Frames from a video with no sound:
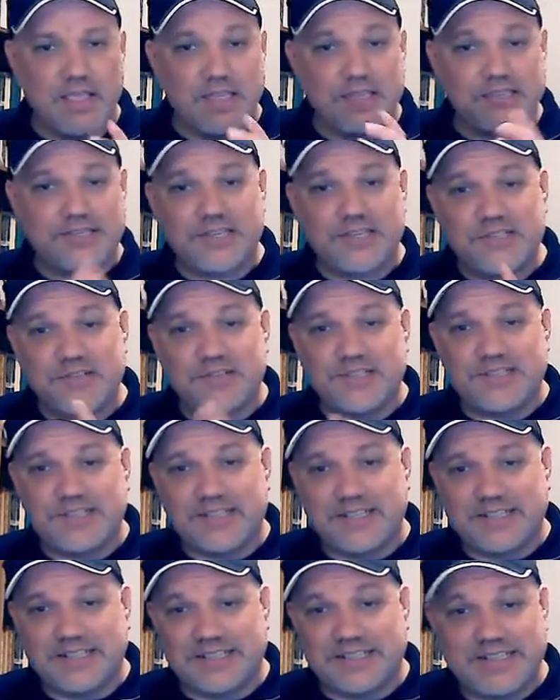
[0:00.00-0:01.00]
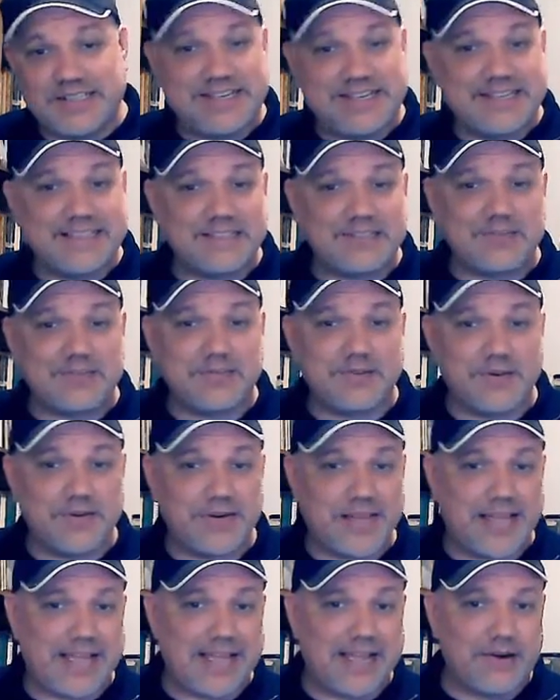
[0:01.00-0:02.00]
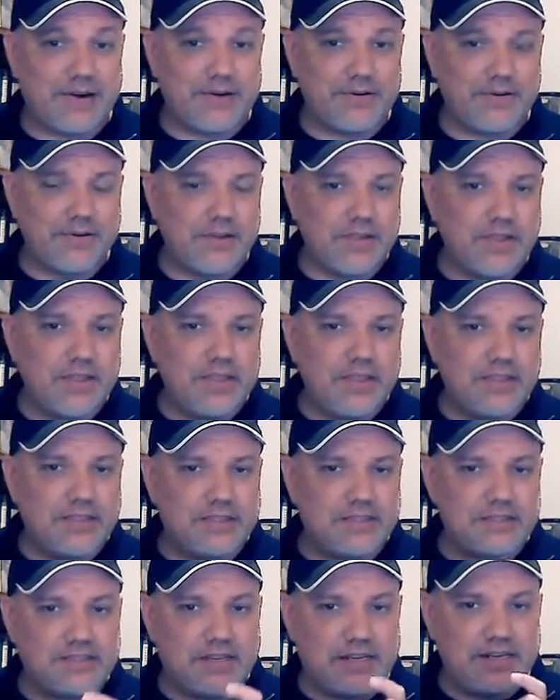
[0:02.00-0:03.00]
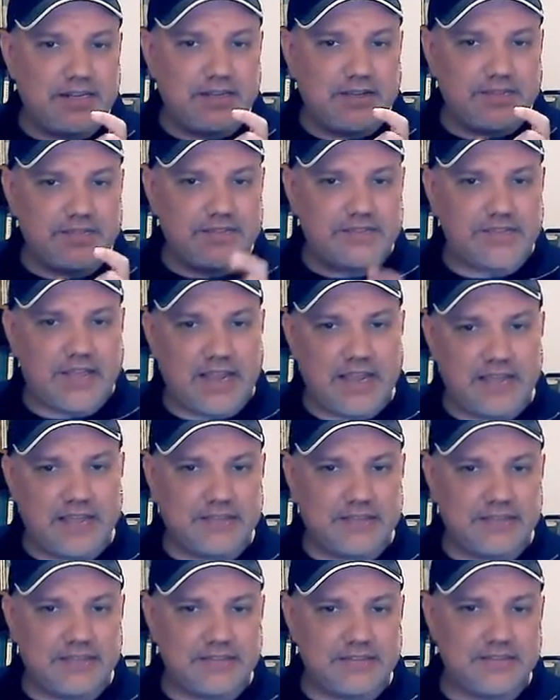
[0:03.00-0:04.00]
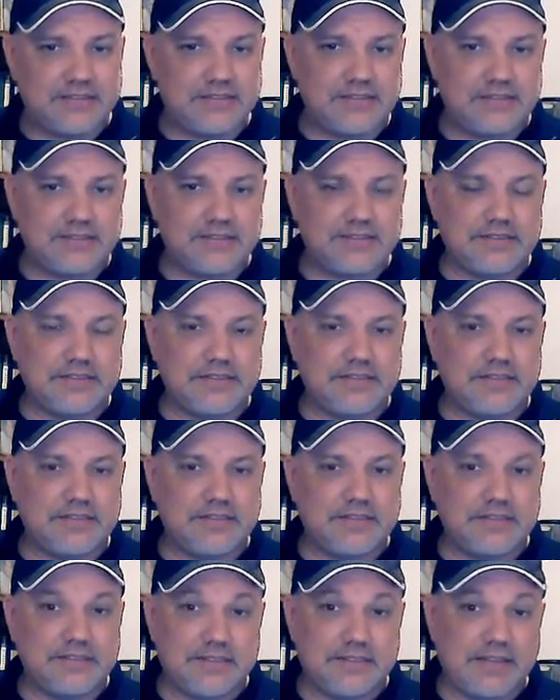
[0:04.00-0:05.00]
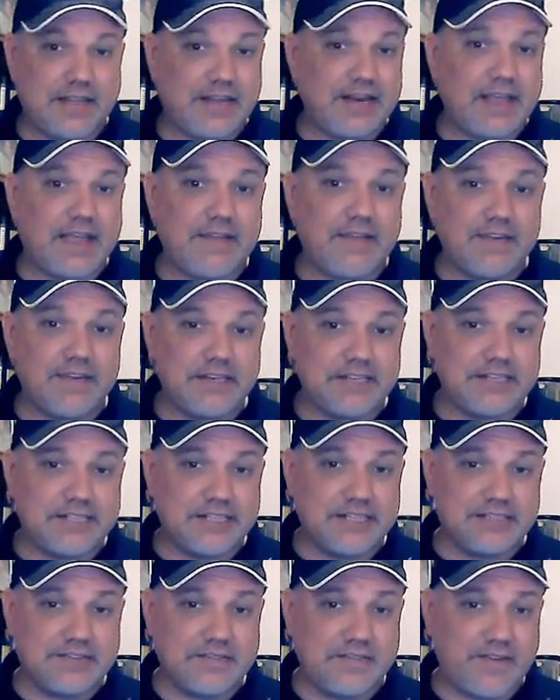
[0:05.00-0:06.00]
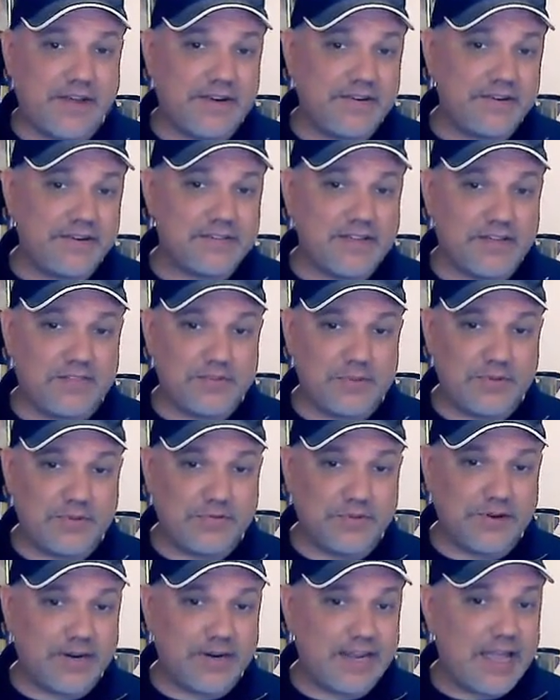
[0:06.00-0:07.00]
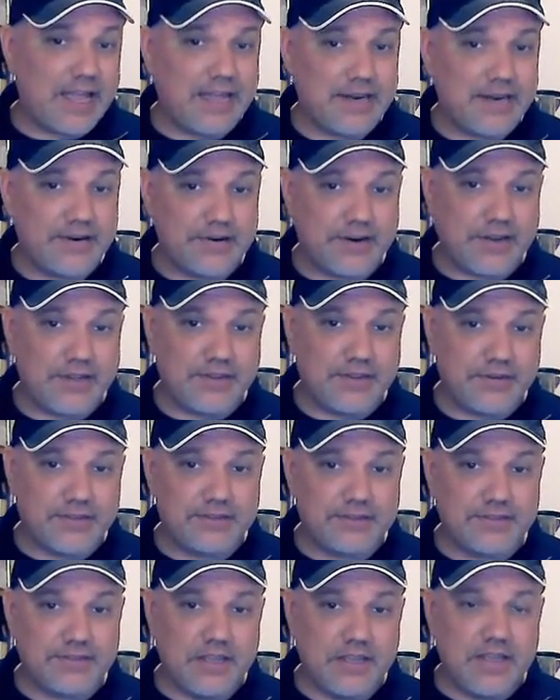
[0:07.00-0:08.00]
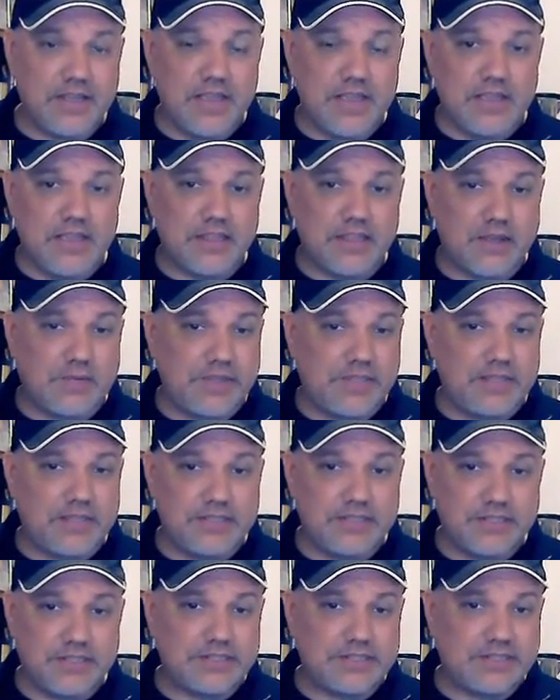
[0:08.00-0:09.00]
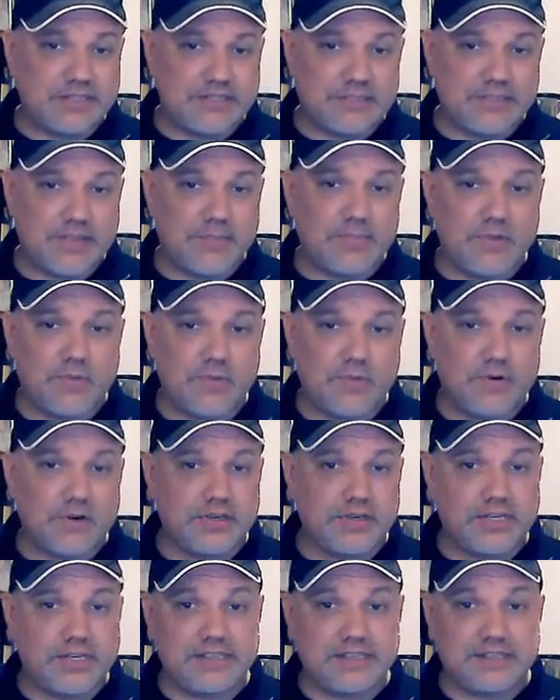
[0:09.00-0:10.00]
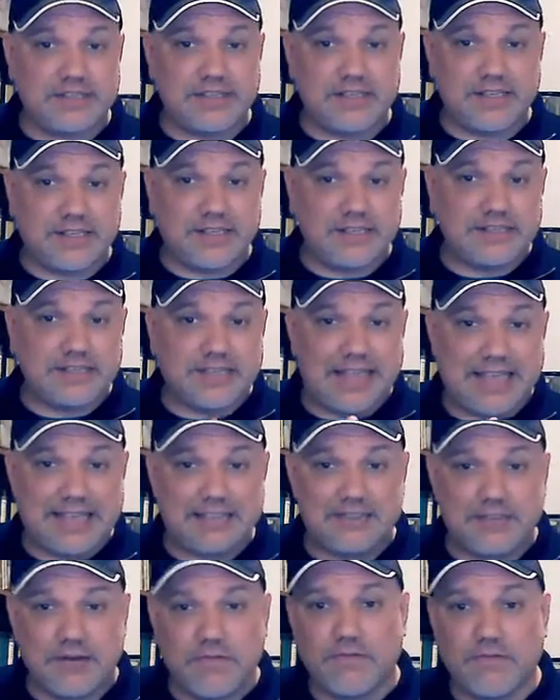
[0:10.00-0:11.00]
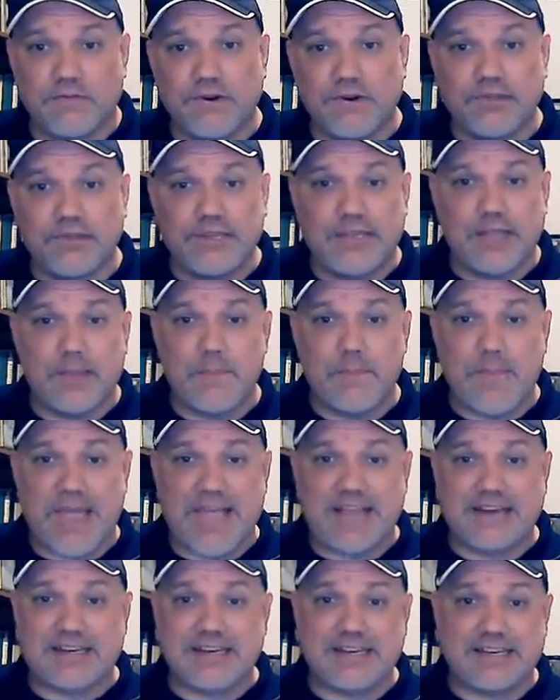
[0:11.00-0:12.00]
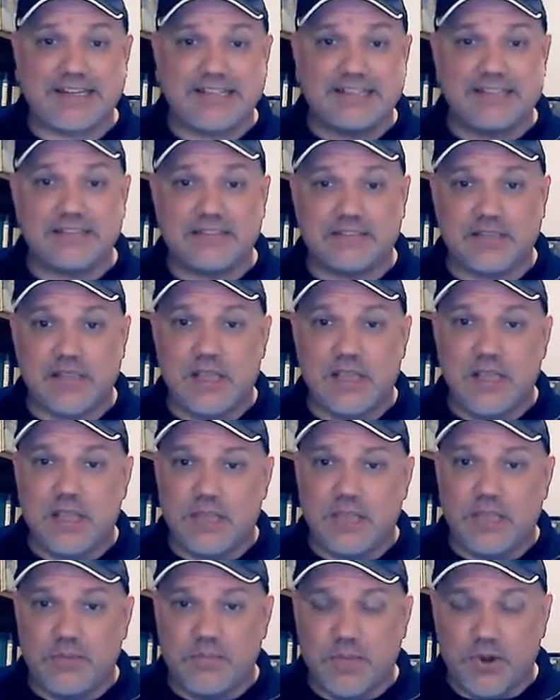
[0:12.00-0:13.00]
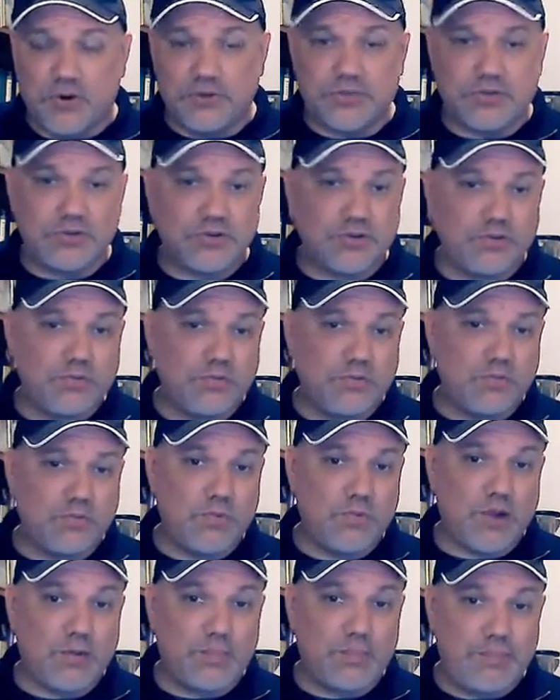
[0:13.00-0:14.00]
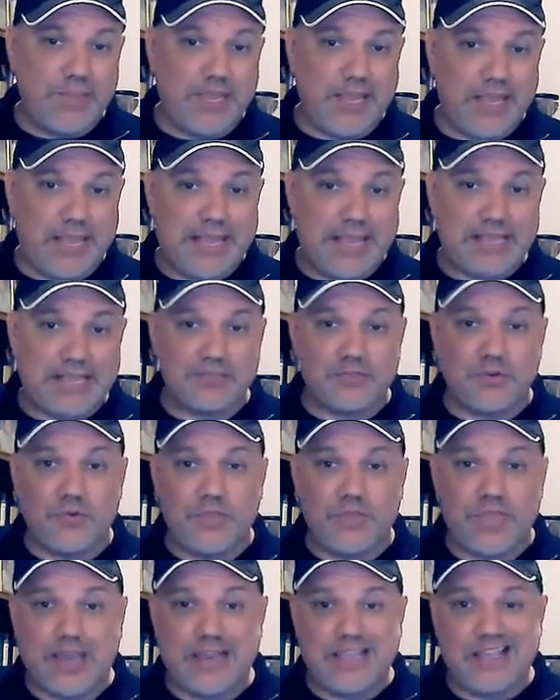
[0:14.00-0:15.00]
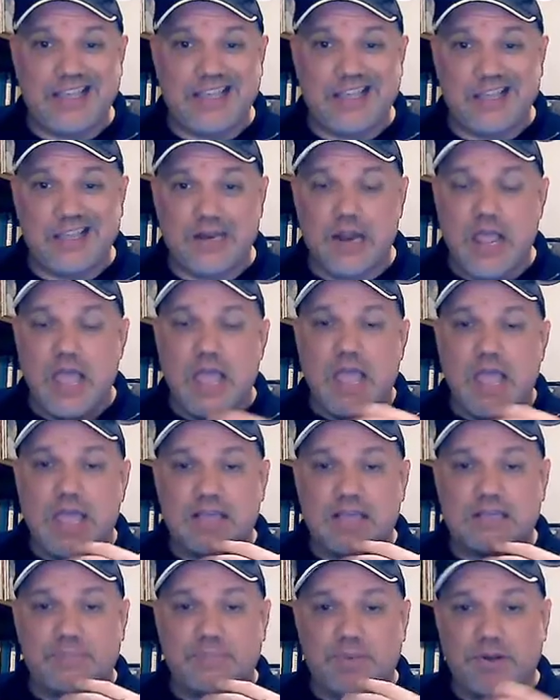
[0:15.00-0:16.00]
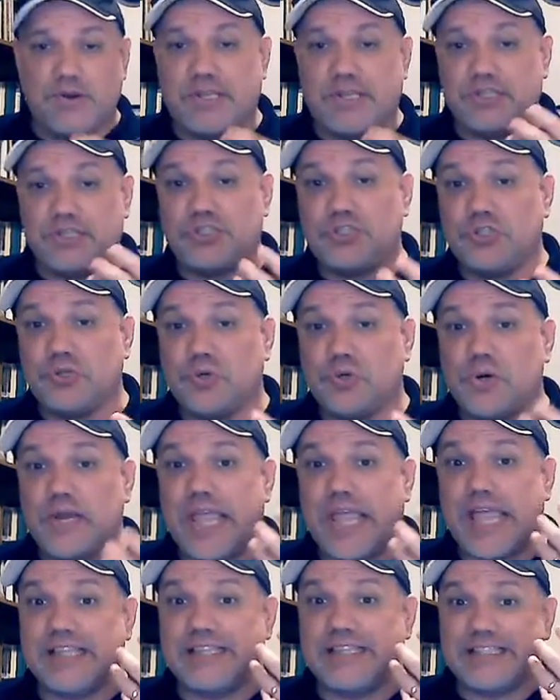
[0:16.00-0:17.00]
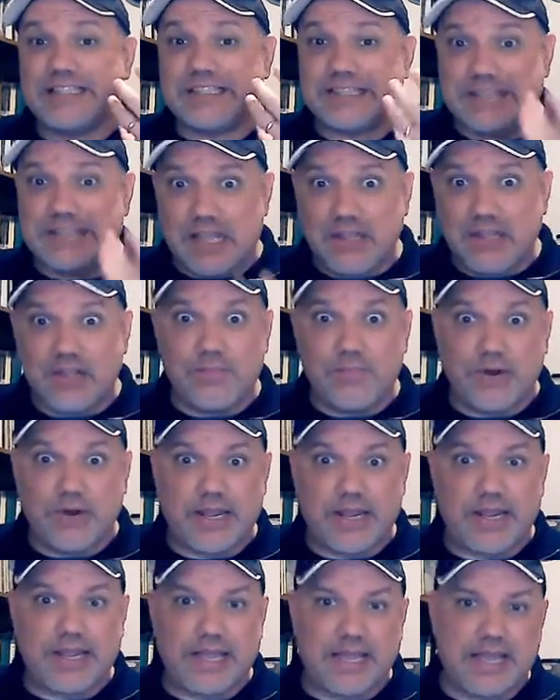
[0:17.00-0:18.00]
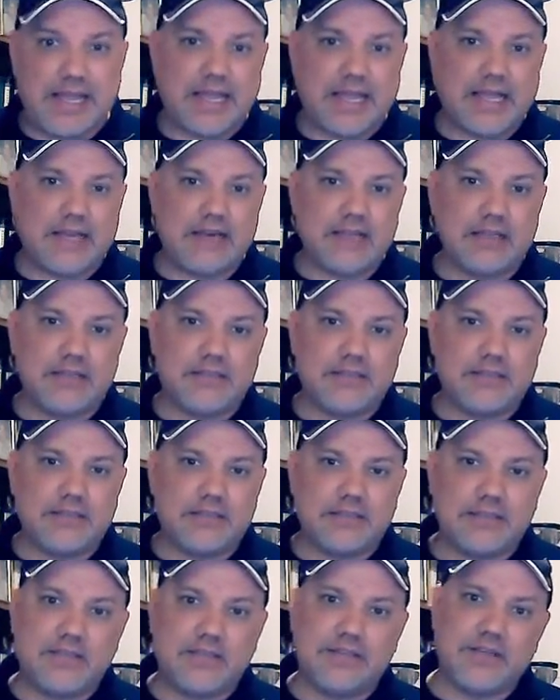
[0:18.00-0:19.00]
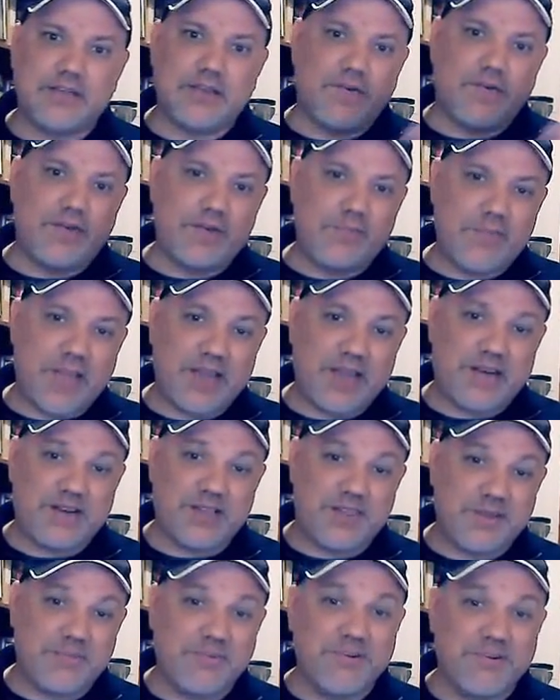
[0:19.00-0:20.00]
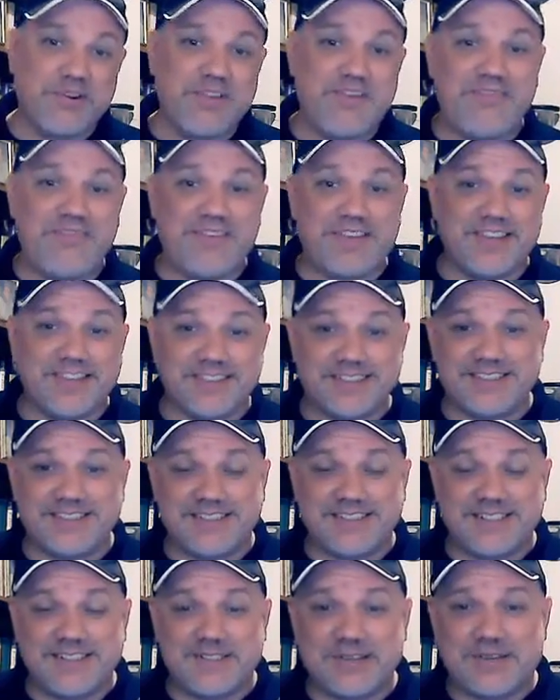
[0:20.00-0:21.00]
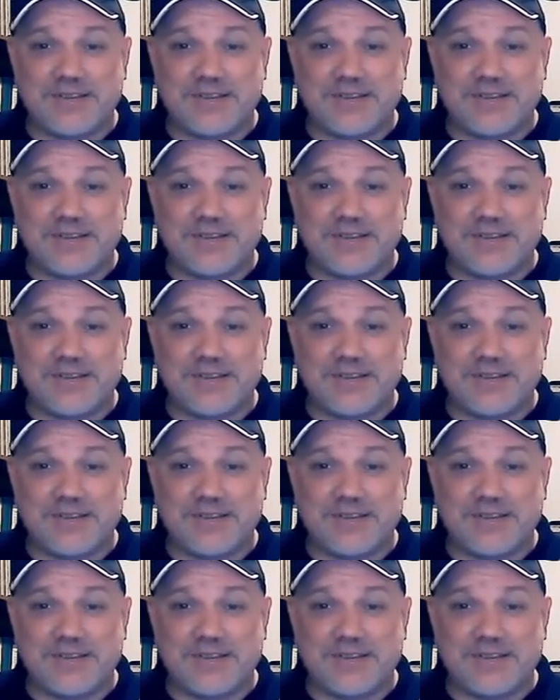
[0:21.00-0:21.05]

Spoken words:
It's interesting to see in this quote how this idea of silence, not having to justify ourselves before God or others, that we can just accept the world as it is, has really impacted his emotional well-being so that he can experience joy and celebrate God, going back to the previous